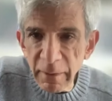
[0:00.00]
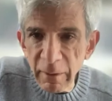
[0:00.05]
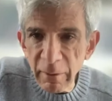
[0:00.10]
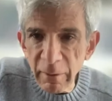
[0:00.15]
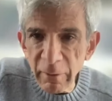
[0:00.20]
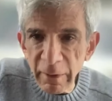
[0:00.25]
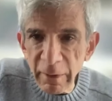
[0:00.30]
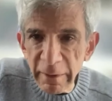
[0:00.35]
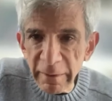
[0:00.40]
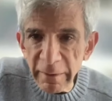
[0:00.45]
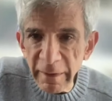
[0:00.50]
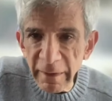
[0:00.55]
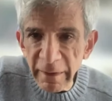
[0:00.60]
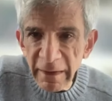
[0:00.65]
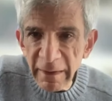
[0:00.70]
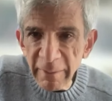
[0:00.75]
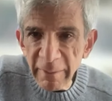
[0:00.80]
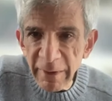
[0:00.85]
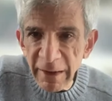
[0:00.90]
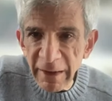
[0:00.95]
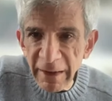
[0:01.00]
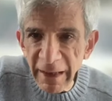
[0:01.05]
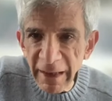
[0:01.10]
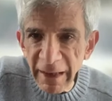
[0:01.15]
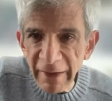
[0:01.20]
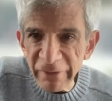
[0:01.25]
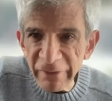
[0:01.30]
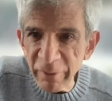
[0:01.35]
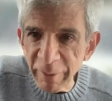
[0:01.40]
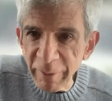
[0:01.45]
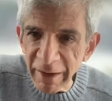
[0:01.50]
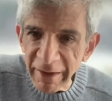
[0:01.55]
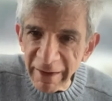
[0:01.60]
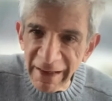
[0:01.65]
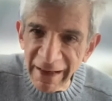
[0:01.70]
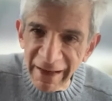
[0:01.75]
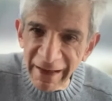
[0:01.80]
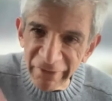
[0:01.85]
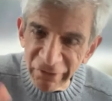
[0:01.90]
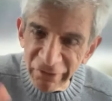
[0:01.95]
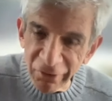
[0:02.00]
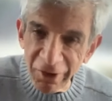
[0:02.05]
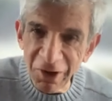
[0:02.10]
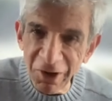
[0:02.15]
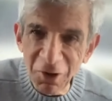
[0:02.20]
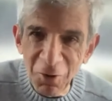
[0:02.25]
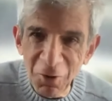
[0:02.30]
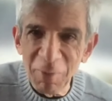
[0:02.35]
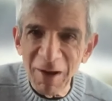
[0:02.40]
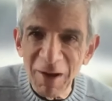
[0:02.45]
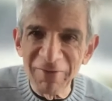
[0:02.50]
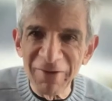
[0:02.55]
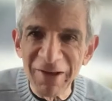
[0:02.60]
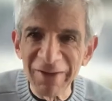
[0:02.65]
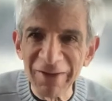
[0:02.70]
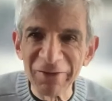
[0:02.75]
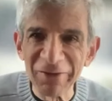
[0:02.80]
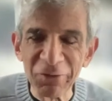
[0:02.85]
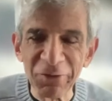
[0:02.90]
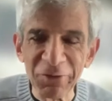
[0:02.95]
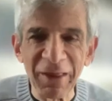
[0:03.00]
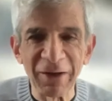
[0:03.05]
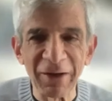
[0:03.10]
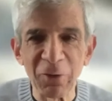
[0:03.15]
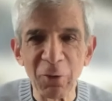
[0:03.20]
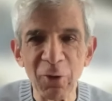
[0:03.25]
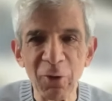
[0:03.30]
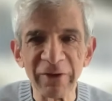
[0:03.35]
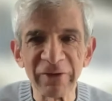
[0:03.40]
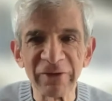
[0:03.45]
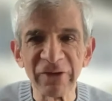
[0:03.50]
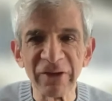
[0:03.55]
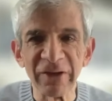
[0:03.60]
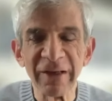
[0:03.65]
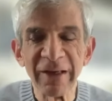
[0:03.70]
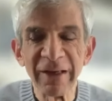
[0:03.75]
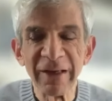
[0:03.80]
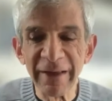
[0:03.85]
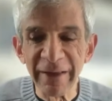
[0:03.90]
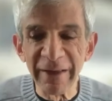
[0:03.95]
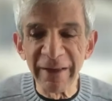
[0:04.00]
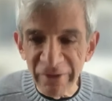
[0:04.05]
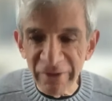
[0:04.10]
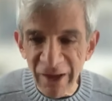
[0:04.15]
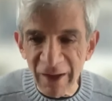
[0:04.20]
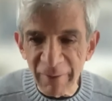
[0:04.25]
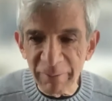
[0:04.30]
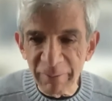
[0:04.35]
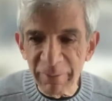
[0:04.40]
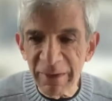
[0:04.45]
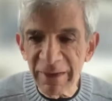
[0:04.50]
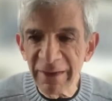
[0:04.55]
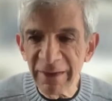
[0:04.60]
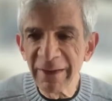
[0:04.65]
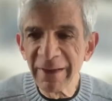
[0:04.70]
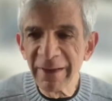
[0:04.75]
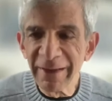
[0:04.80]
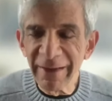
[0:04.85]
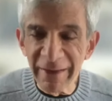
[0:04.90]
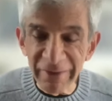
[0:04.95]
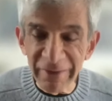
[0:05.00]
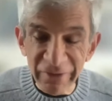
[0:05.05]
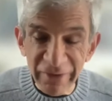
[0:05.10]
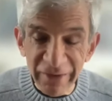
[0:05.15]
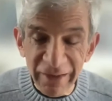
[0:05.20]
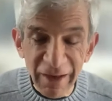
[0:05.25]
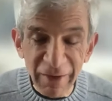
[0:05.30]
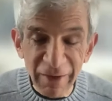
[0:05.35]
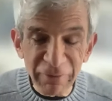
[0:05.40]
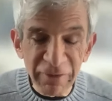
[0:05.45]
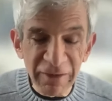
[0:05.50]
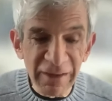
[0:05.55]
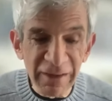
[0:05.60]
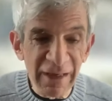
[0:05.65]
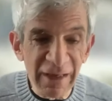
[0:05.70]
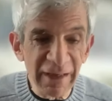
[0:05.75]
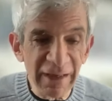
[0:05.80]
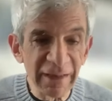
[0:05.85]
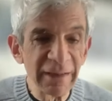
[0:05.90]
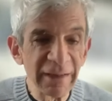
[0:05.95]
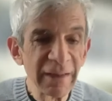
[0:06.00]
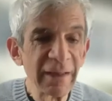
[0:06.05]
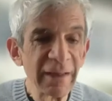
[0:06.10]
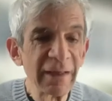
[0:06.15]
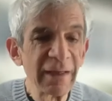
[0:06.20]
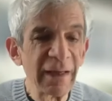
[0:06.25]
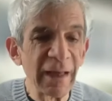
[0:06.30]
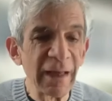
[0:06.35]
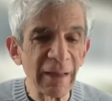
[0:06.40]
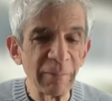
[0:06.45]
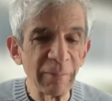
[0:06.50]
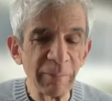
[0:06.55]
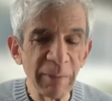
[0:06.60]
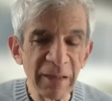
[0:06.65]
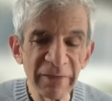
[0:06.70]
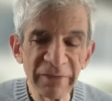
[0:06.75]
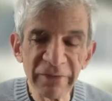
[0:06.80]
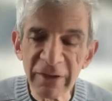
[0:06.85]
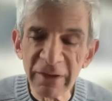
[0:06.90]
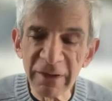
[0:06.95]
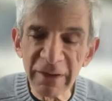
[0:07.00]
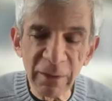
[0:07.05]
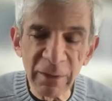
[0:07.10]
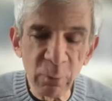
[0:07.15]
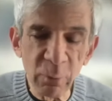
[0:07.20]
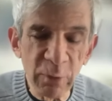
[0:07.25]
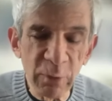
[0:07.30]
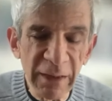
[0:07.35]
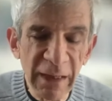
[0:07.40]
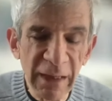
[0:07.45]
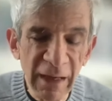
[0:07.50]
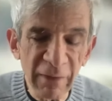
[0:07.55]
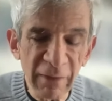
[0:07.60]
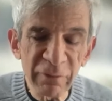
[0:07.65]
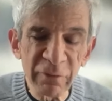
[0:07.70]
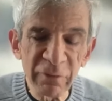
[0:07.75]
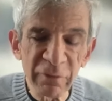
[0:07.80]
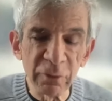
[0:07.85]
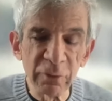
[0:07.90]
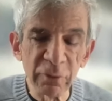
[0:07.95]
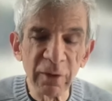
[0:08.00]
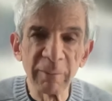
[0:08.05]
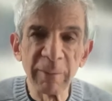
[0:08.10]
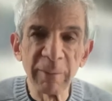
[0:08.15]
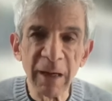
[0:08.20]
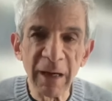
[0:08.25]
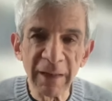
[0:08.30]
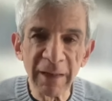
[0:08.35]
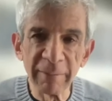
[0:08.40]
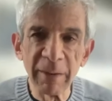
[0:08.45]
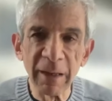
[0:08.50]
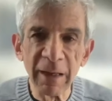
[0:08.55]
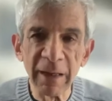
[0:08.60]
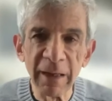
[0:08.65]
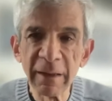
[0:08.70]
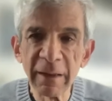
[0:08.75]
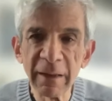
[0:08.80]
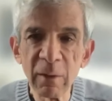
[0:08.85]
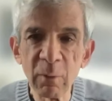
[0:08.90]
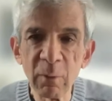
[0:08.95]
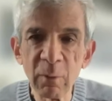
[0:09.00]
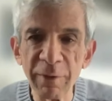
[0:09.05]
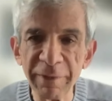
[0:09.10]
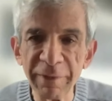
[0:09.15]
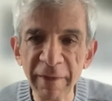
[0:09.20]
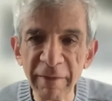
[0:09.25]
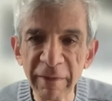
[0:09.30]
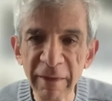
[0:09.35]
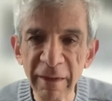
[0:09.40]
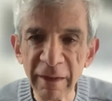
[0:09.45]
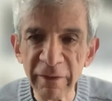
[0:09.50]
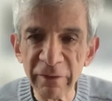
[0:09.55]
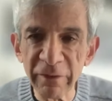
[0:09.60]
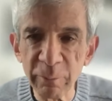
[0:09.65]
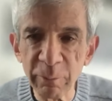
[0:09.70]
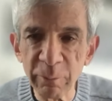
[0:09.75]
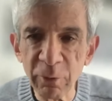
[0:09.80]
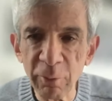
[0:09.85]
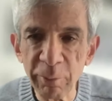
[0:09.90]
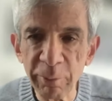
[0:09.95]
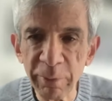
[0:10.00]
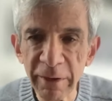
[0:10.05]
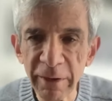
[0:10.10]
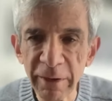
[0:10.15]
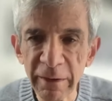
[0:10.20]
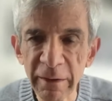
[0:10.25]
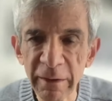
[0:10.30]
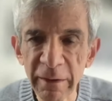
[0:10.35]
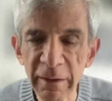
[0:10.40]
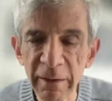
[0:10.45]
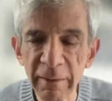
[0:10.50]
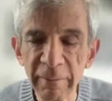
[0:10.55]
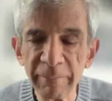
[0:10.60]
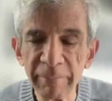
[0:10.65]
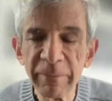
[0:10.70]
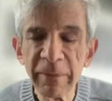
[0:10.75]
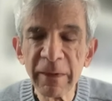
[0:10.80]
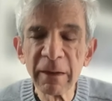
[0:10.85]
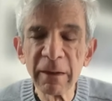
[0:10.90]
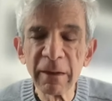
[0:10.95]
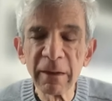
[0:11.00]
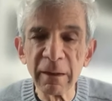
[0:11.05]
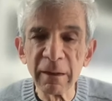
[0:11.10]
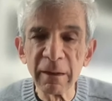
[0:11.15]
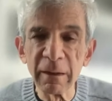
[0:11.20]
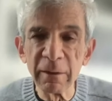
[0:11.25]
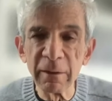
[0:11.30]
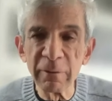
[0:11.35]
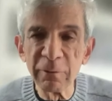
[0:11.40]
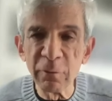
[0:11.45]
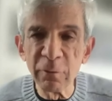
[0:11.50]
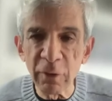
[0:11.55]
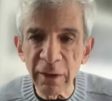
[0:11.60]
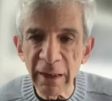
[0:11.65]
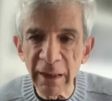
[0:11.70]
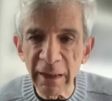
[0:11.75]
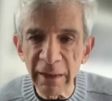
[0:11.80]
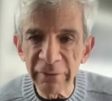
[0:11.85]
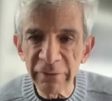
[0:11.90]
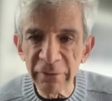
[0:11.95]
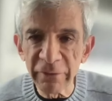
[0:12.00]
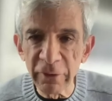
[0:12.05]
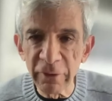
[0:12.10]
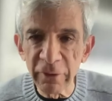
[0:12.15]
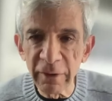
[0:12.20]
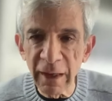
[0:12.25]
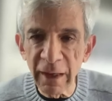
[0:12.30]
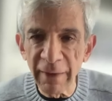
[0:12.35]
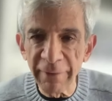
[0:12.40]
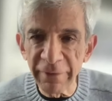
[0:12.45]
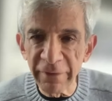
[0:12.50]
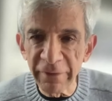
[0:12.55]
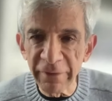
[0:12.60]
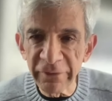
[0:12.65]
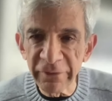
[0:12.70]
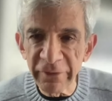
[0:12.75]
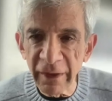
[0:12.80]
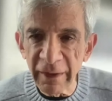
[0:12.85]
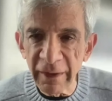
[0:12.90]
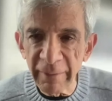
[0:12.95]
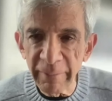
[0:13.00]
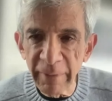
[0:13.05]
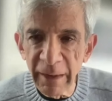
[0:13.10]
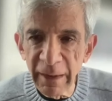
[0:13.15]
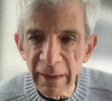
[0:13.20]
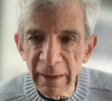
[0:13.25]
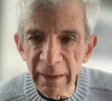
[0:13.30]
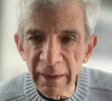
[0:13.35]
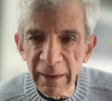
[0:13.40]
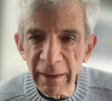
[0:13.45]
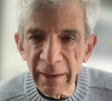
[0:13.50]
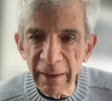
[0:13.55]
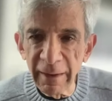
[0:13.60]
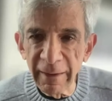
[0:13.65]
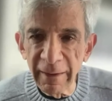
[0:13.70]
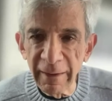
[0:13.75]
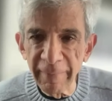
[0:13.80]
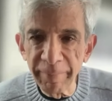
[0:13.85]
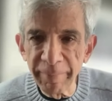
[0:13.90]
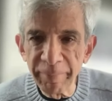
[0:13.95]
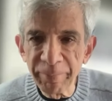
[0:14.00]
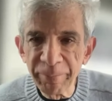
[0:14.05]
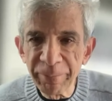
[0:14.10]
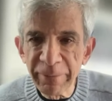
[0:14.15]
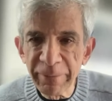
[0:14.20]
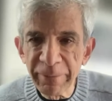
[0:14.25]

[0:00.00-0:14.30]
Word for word: all right. I keep getting asked about cancer. I hope I've answered that question. It's not me, it's the FDA. And basically, we have to abide by what they think is appropriate um, uh, for cancer at this time. Um,